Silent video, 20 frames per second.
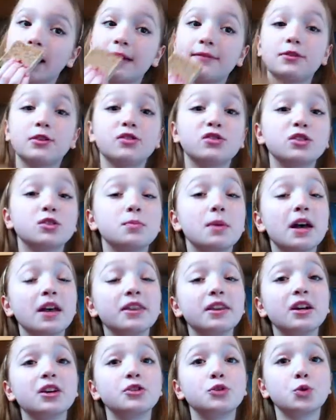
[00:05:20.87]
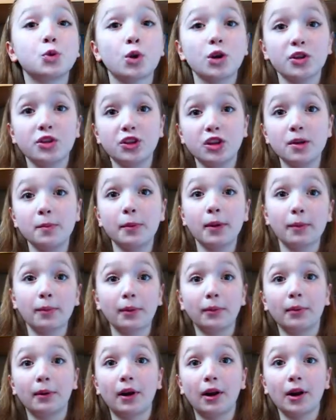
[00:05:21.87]
if you smell their Dorothy
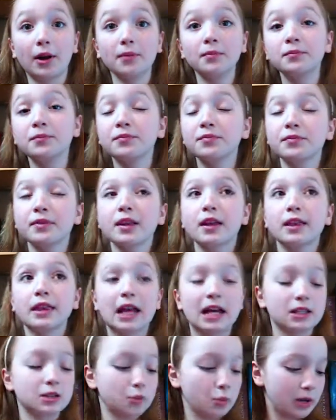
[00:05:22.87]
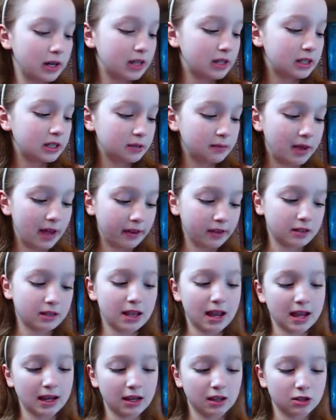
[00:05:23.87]
bubble bar that's what it smells
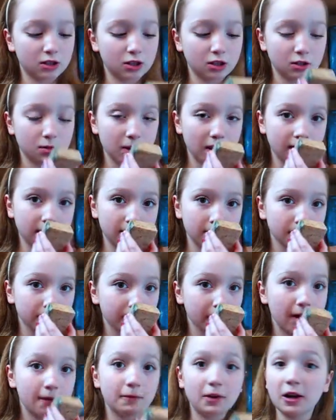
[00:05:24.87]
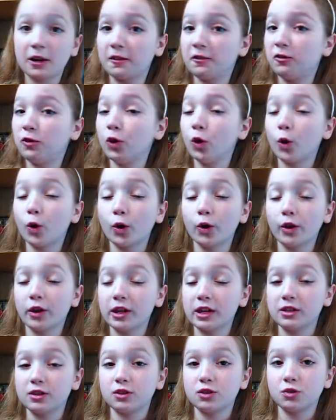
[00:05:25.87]
like it just smells very floral
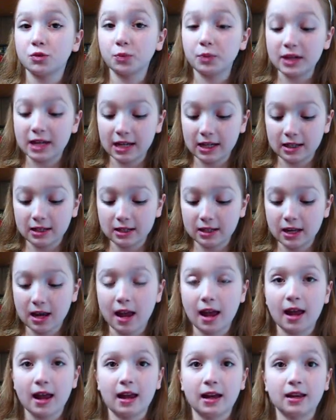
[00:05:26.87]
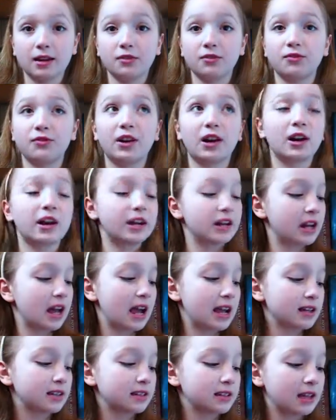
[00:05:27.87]
and sweet and very
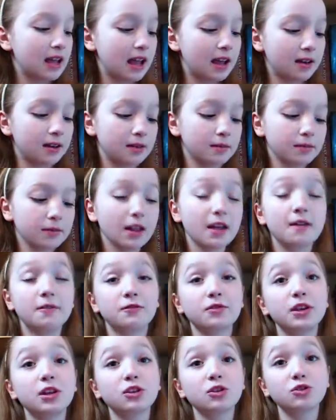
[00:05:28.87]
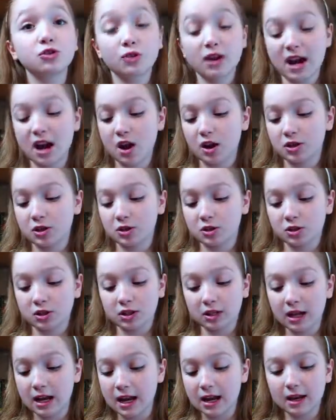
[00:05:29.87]
nice and feels great on your
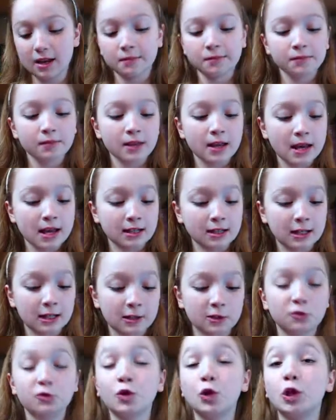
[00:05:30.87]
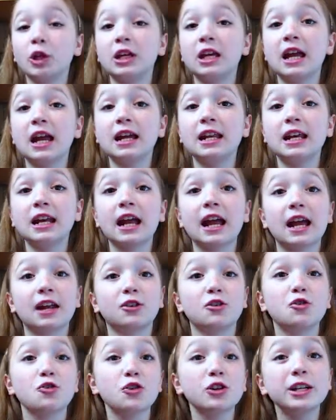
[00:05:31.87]
skin. It's exfoliating
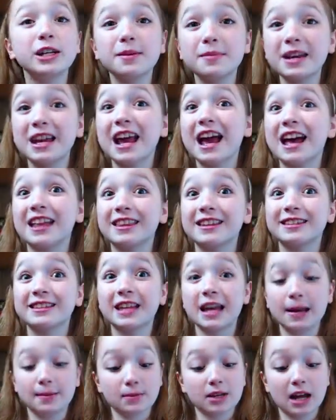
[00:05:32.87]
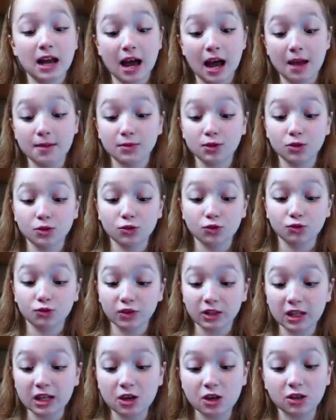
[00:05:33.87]
and creamy at the same time, so it's a
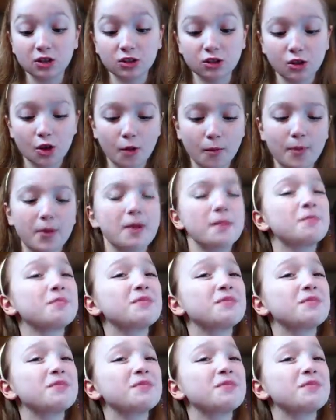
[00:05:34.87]
really good soap.